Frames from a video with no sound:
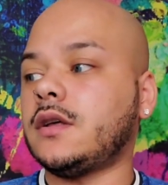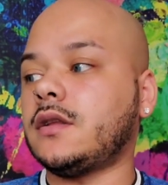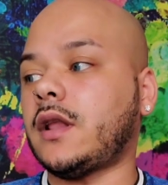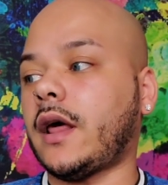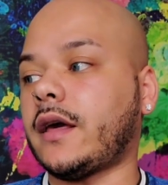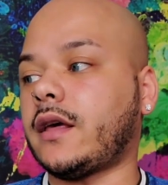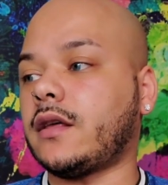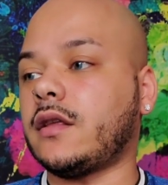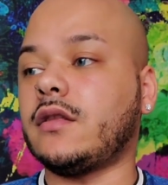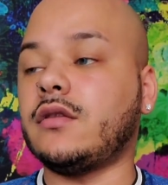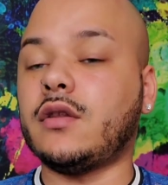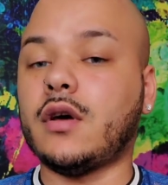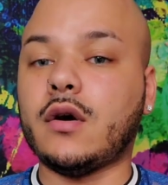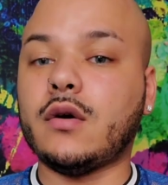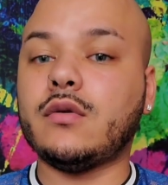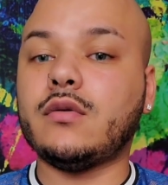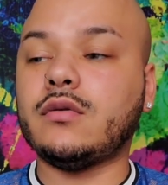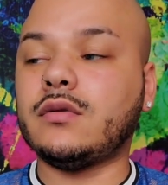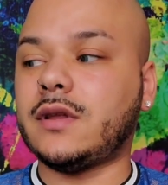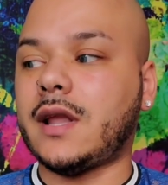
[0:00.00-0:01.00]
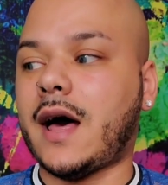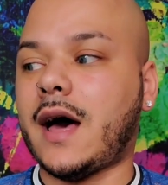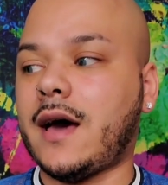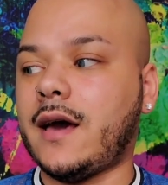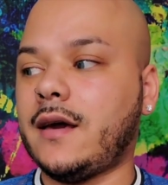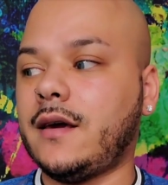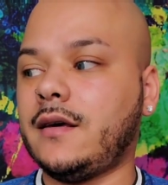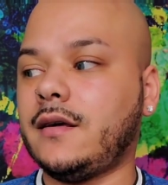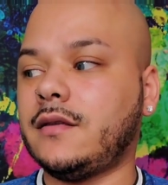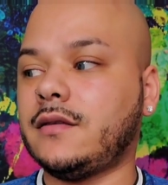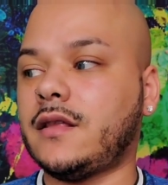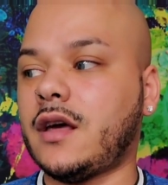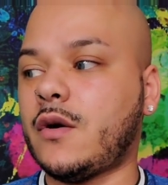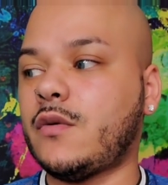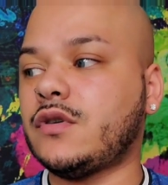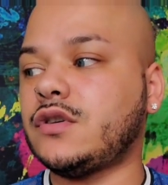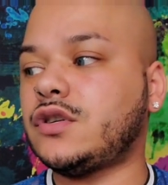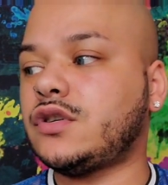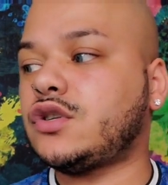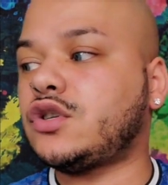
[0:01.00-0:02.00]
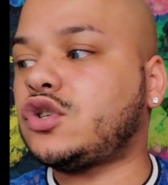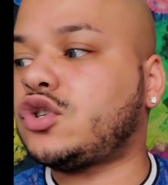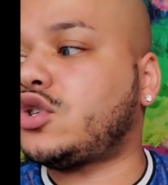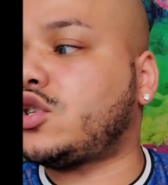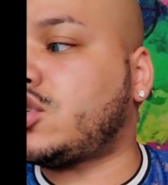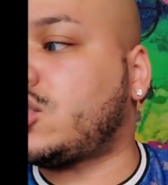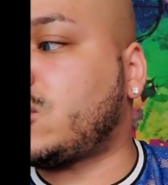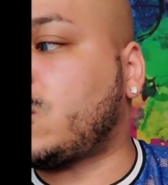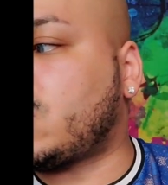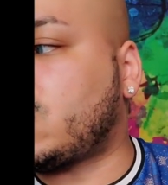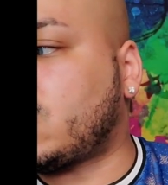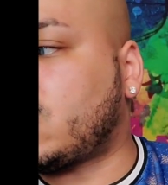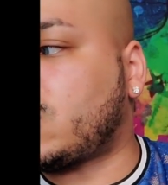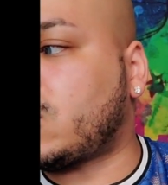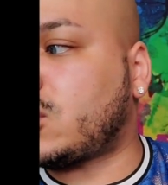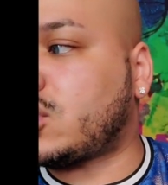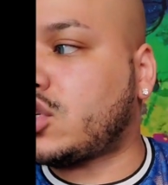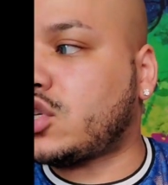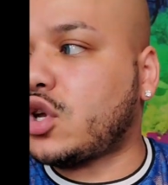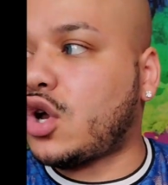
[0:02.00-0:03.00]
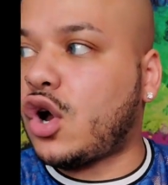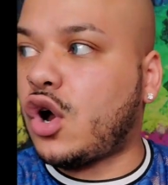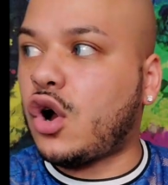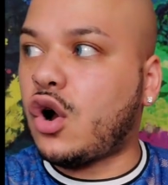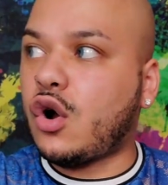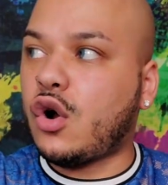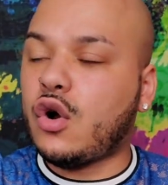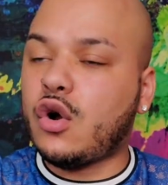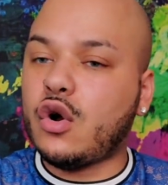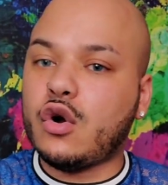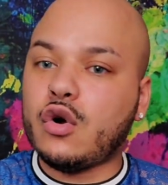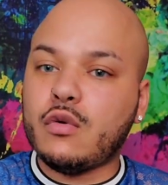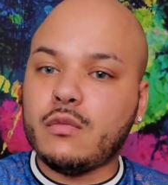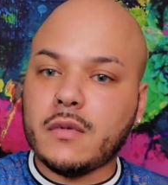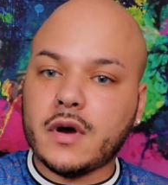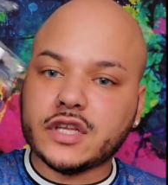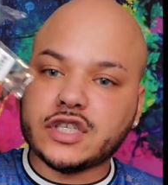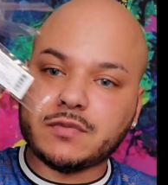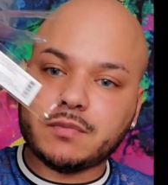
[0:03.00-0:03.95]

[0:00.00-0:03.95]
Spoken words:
like, no lie, there was so much